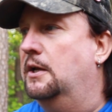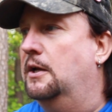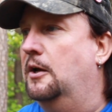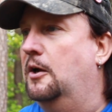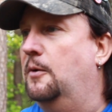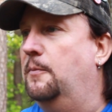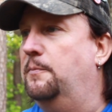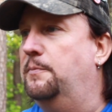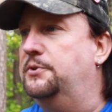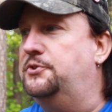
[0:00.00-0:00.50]

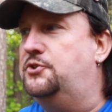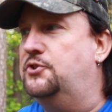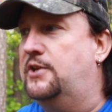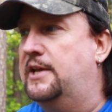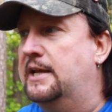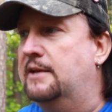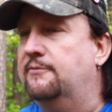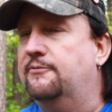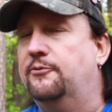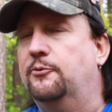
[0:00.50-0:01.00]
But you
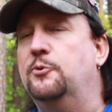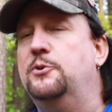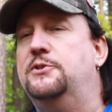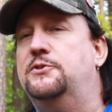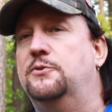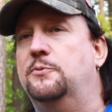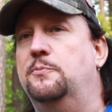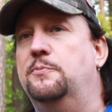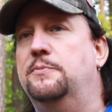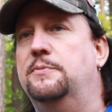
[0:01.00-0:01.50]
can
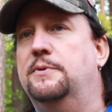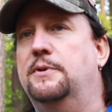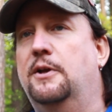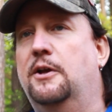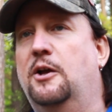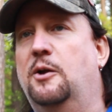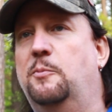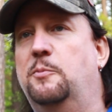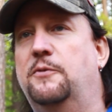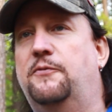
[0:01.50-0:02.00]
freeze them.
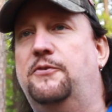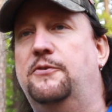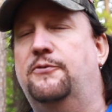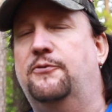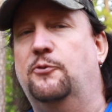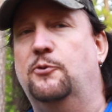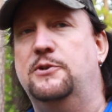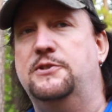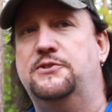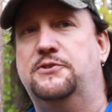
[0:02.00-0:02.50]
If you
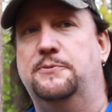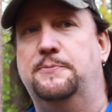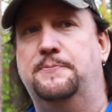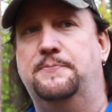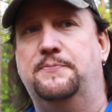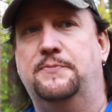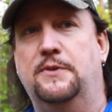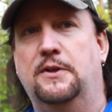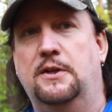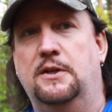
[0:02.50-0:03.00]
freeze
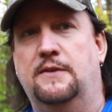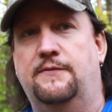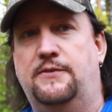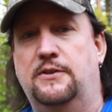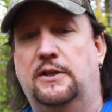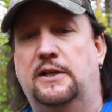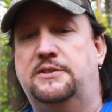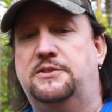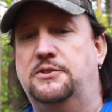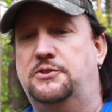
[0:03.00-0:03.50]
them, if
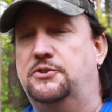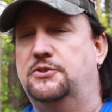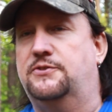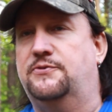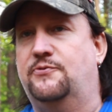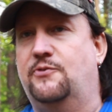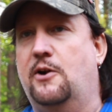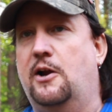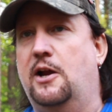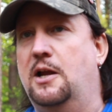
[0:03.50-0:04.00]
you like to
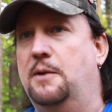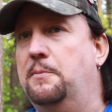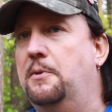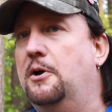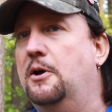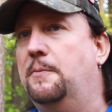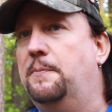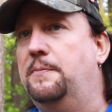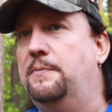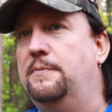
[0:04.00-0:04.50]
just fry them
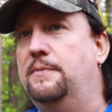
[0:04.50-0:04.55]
up,